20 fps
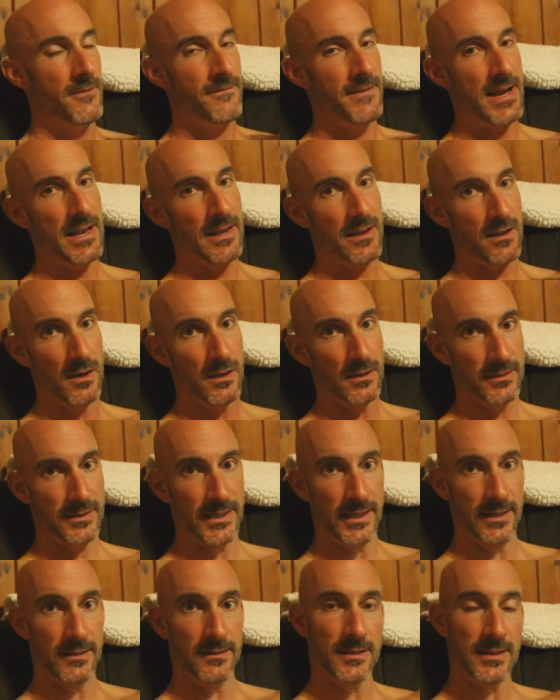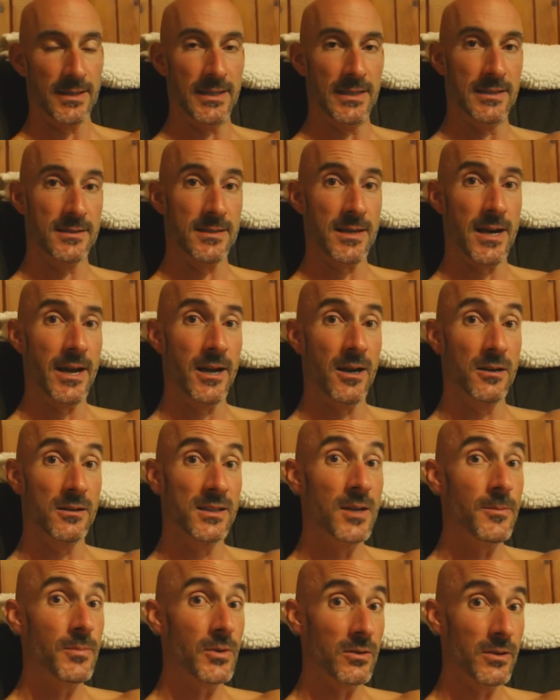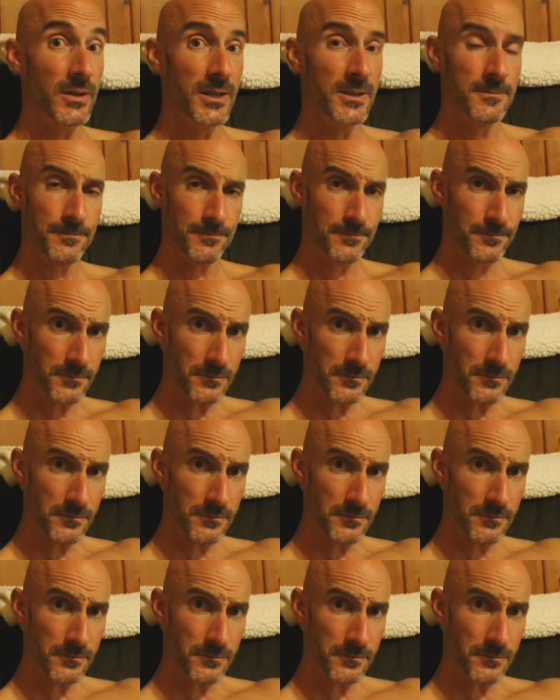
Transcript: my fat content is higher. Typically,